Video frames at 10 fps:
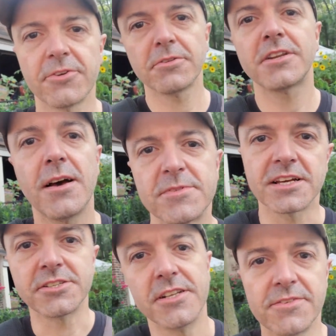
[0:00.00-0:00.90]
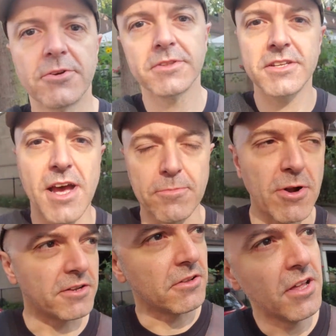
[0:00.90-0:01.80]
in the top section. If you're in the top
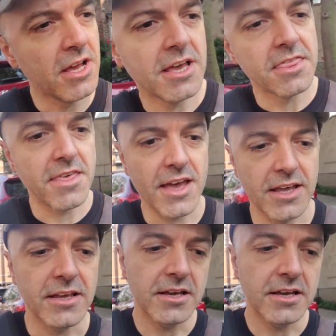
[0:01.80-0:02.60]
rundle, they